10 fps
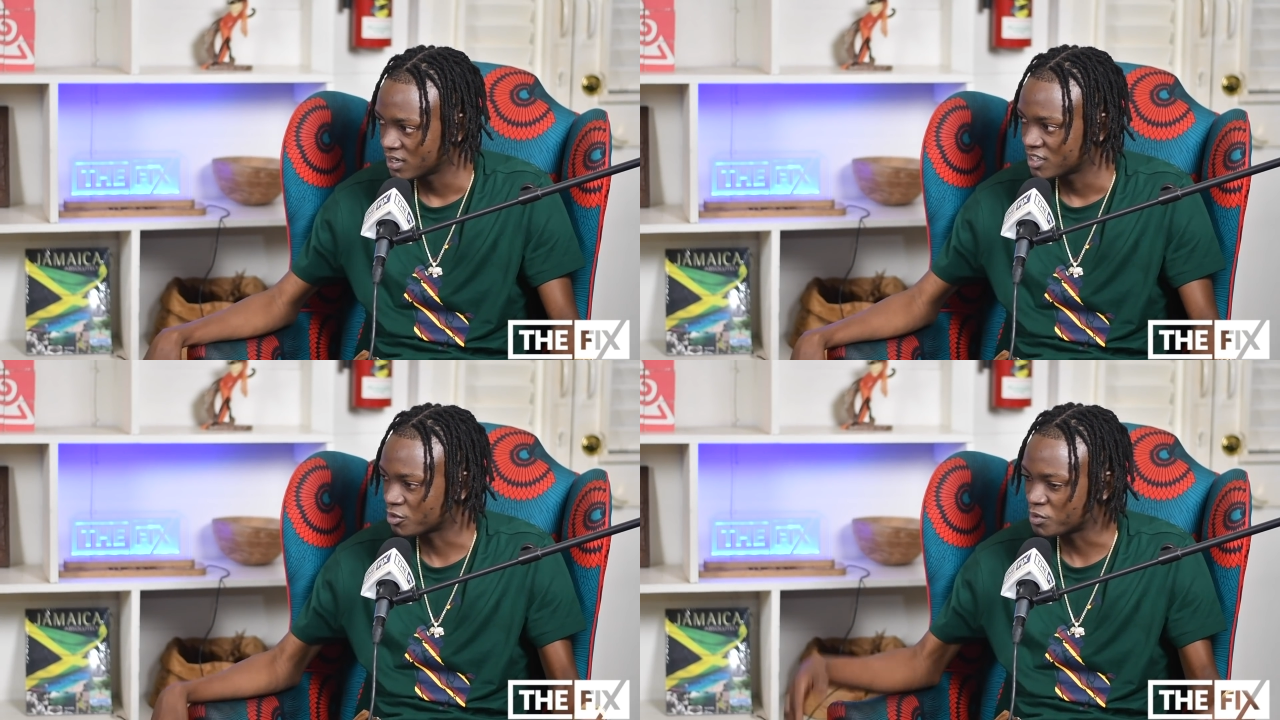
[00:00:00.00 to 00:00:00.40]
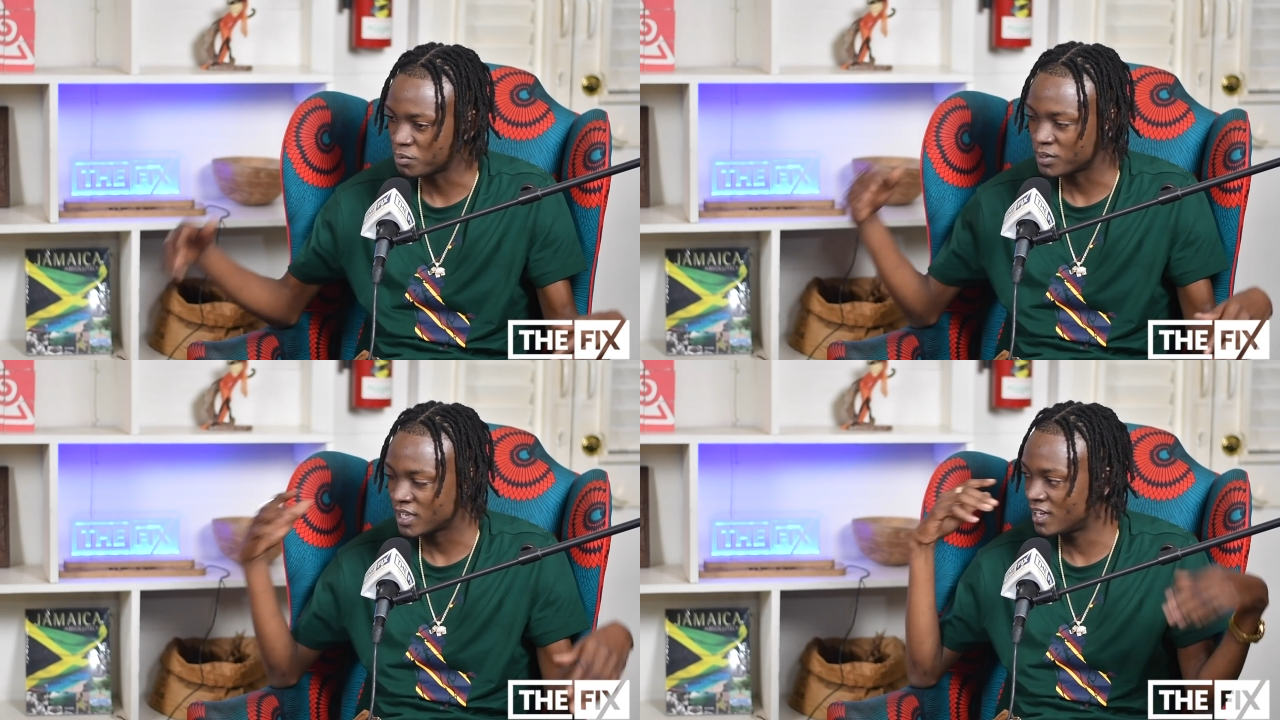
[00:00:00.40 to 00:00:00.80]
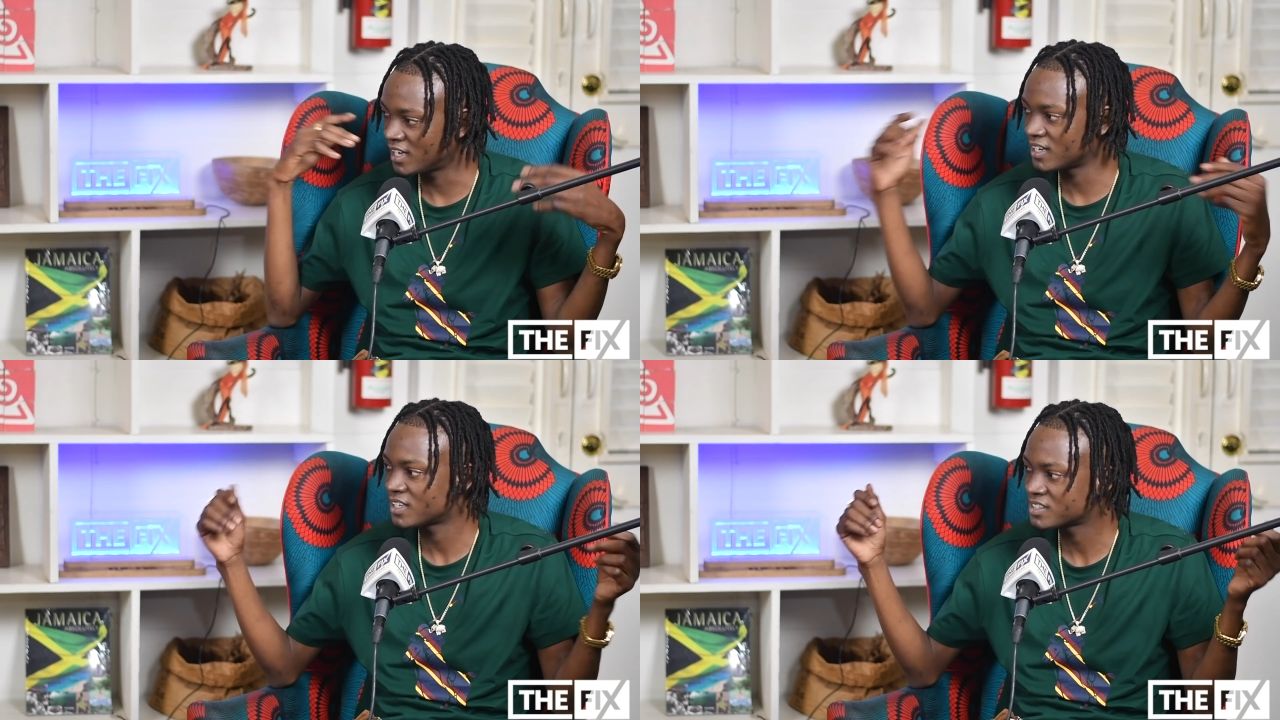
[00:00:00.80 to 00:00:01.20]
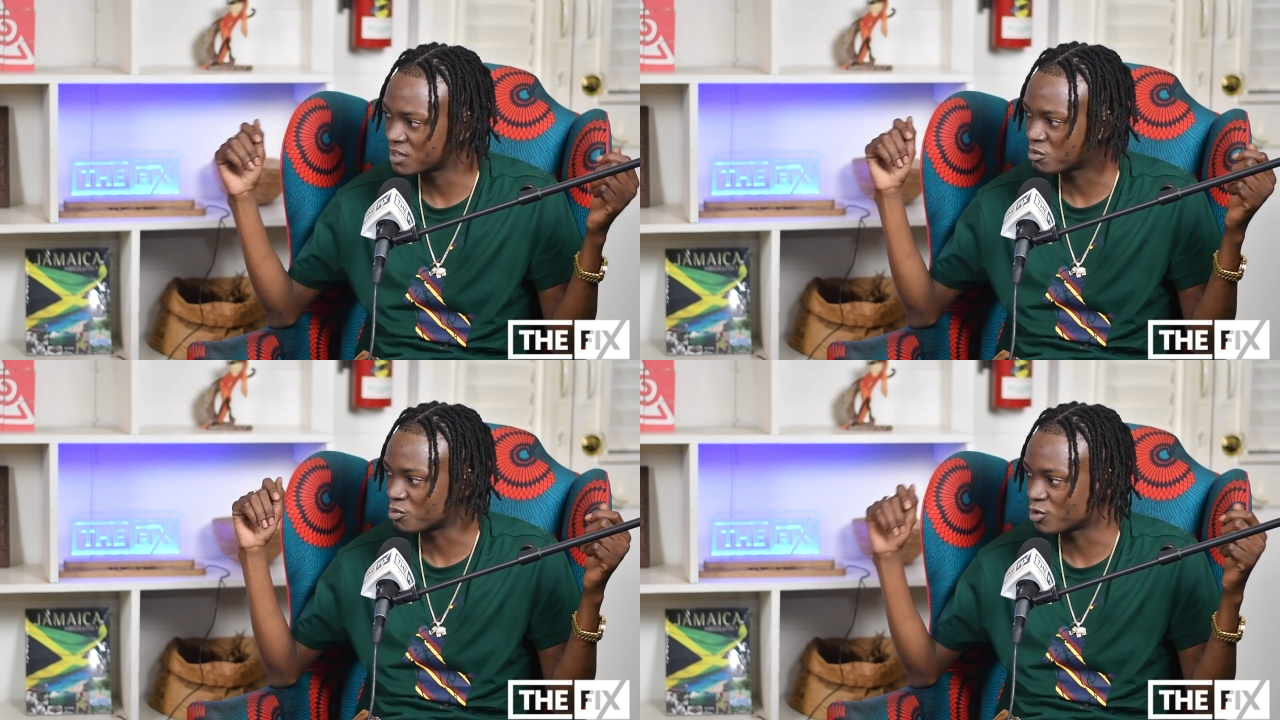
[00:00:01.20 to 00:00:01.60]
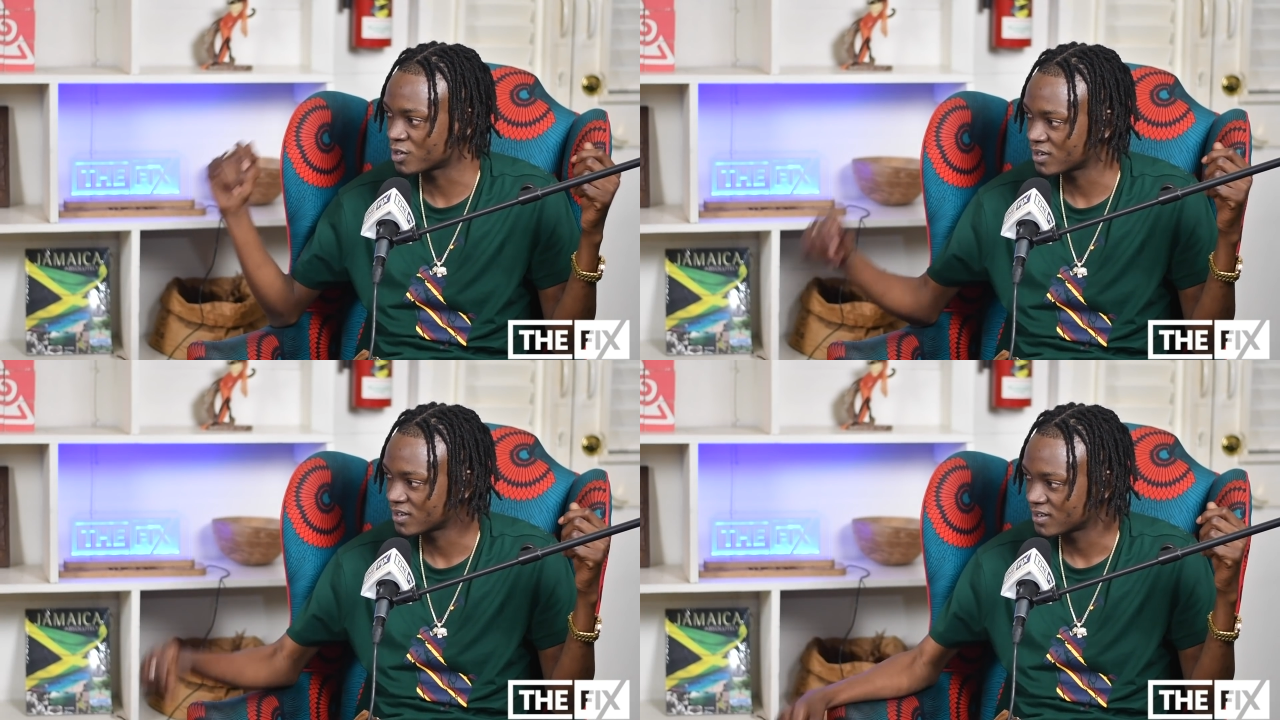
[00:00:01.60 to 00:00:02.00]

So people can understand me more.